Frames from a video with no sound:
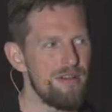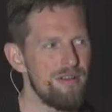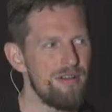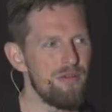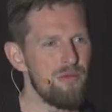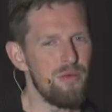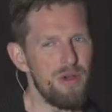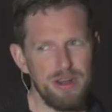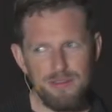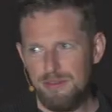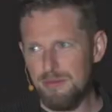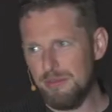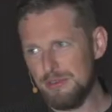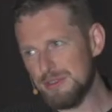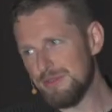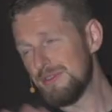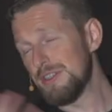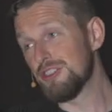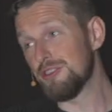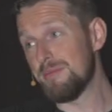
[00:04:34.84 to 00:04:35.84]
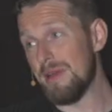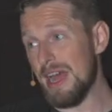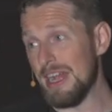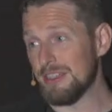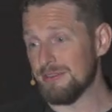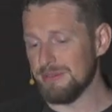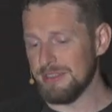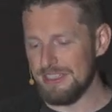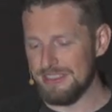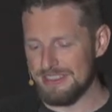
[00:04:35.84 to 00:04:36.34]
one of our most
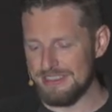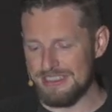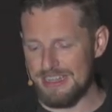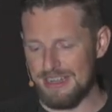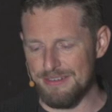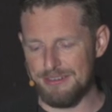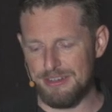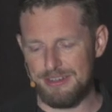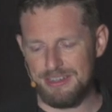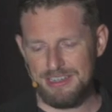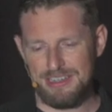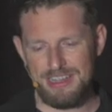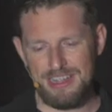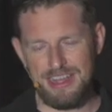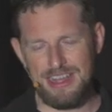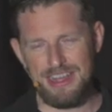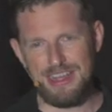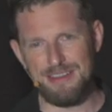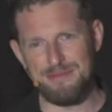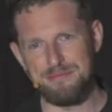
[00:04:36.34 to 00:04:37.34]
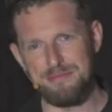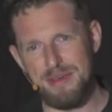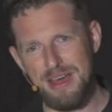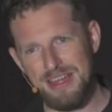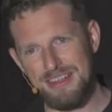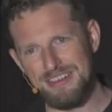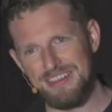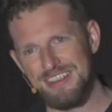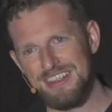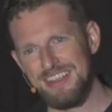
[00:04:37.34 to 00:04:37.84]
feature-packed releases ever. Uh,
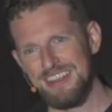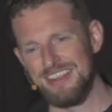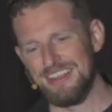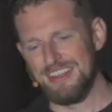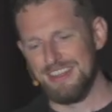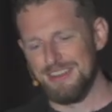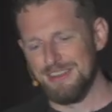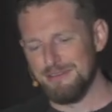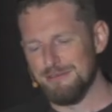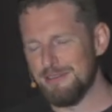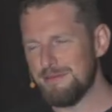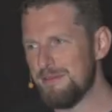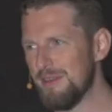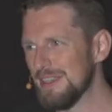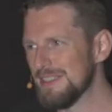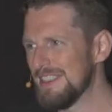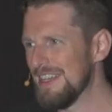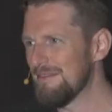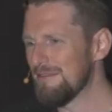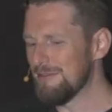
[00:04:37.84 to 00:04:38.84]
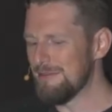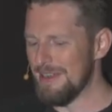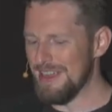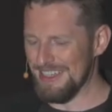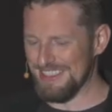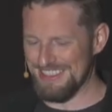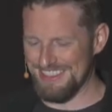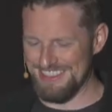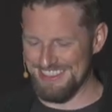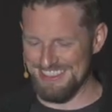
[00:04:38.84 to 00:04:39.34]
but WordPress never
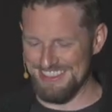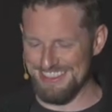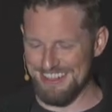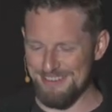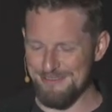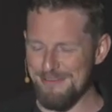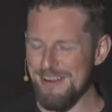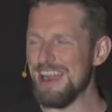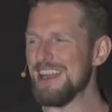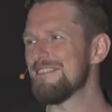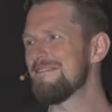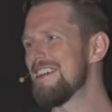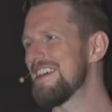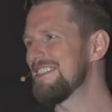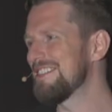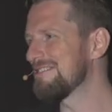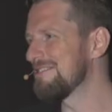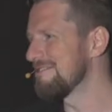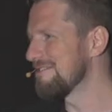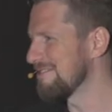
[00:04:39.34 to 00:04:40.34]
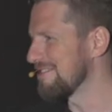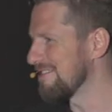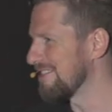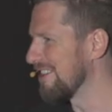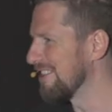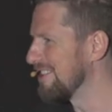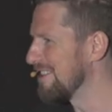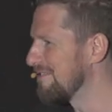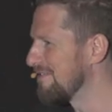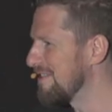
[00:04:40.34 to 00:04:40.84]
rests. So, right around the corner
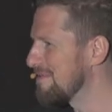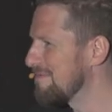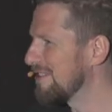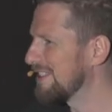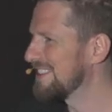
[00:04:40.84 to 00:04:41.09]
on November